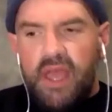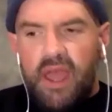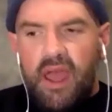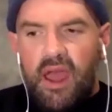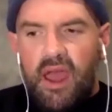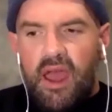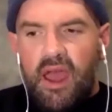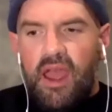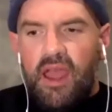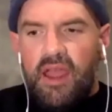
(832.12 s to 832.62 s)

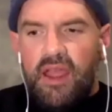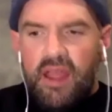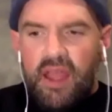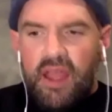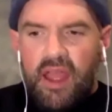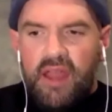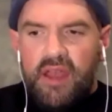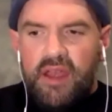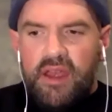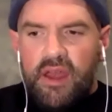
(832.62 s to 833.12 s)
yeah
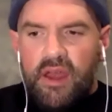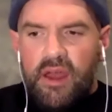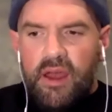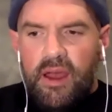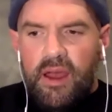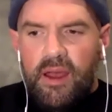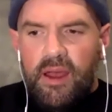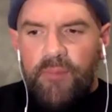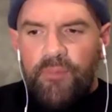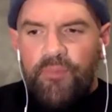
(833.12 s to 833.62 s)
and
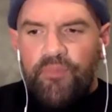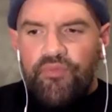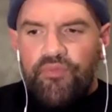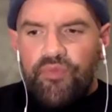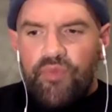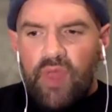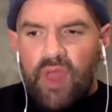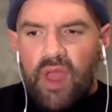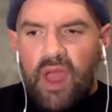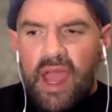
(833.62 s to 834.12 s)
uh
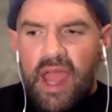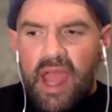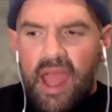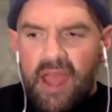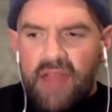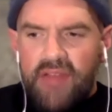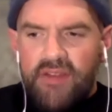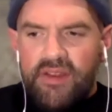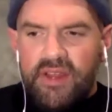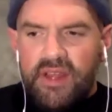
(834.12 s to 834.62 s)
i
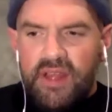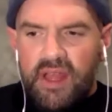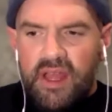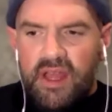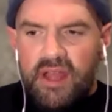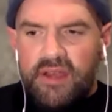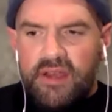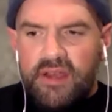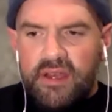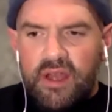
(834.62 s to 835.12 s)
had to
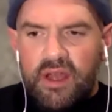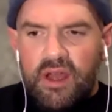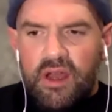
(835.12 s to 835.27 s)
get